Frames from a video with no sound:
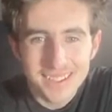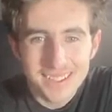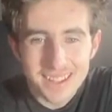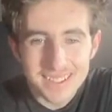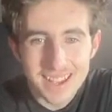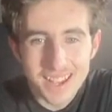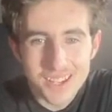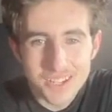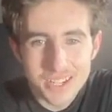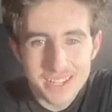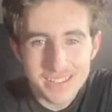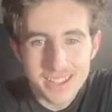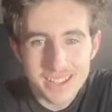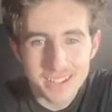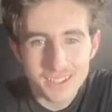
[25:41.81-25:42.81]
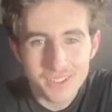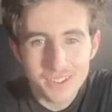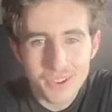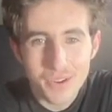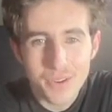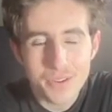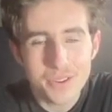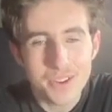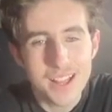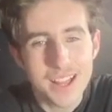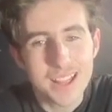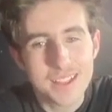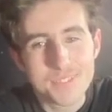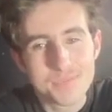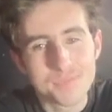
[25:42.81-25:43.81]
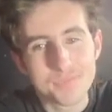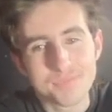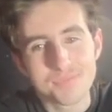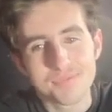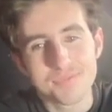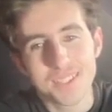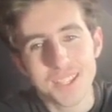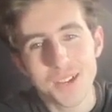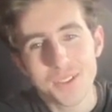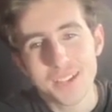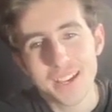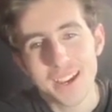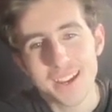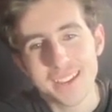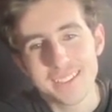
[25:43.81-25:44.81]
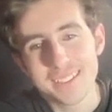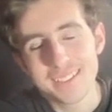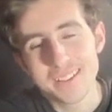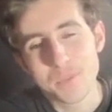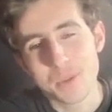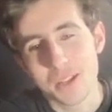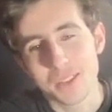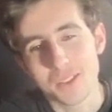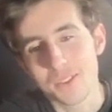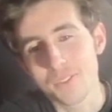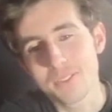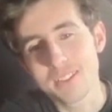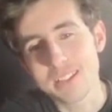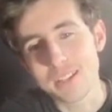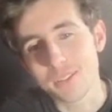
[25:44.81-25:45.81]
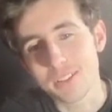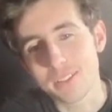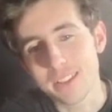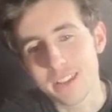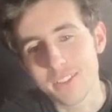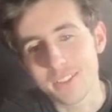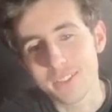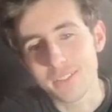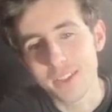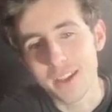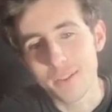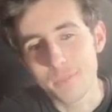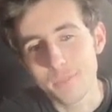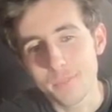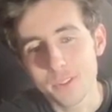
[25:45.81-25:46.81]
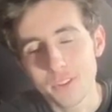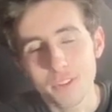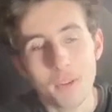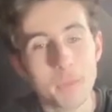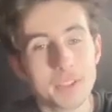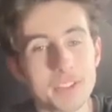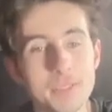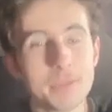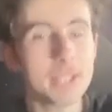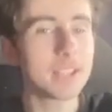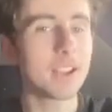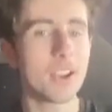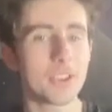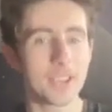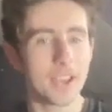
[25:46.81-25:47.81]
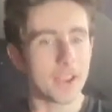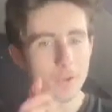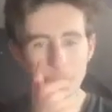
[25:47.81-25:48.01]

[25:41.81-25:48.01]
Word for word: That's actually sick. So, okay, there's going to be a lot of secrets here, isn't there? So I'm assuming, okay,